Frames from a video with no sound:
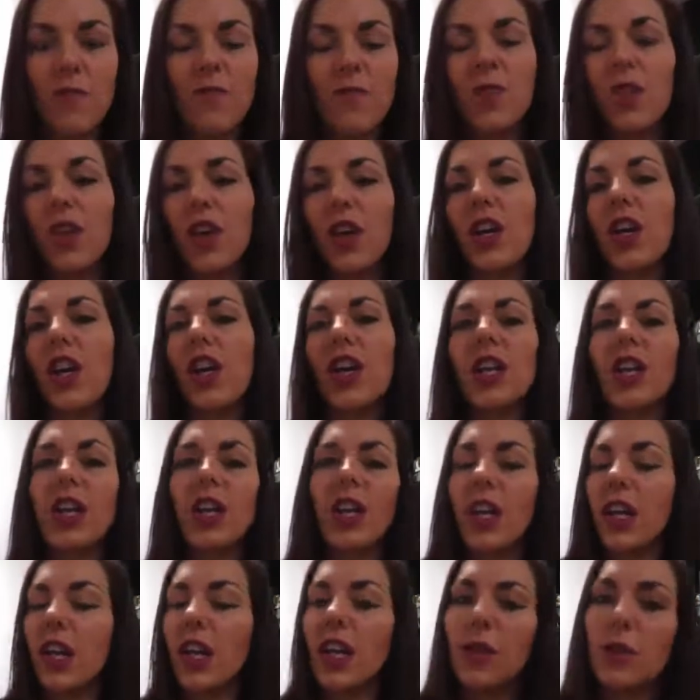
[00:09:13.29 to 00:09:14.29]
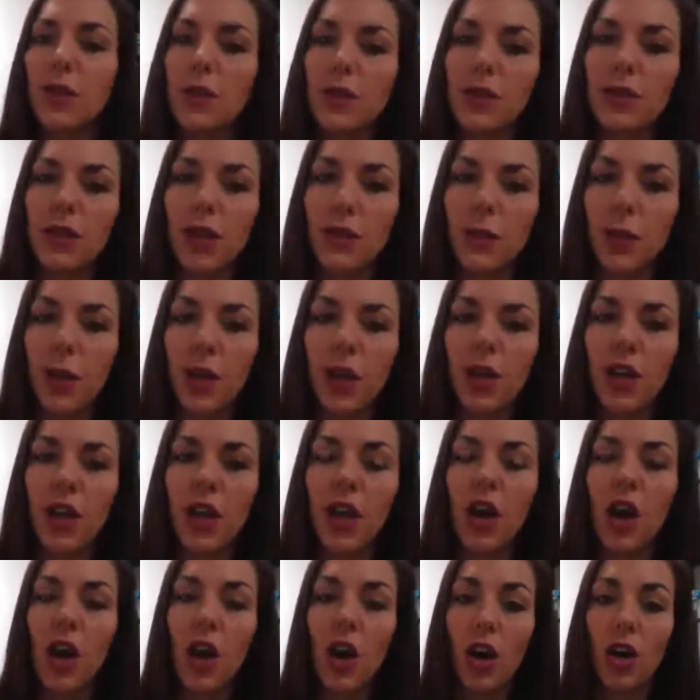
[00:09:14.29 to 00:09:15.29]
on how to connect with someone
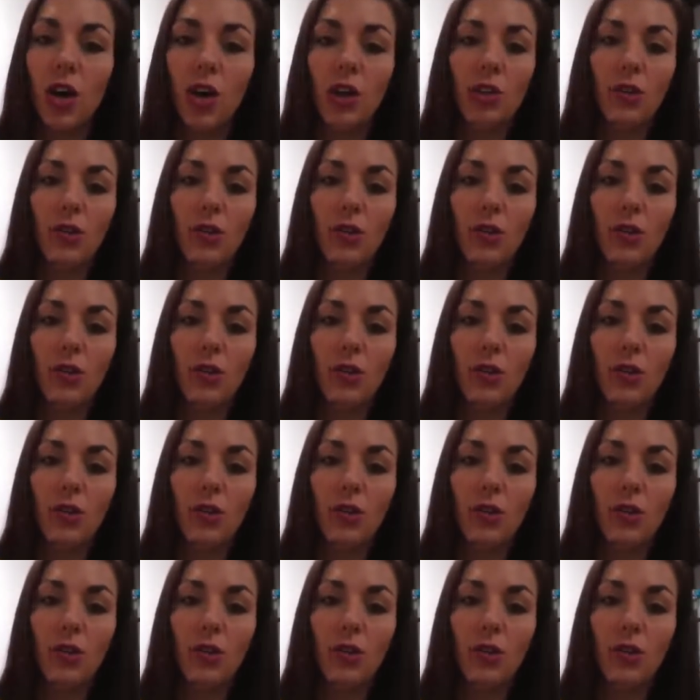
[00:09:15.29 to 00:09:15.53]
on a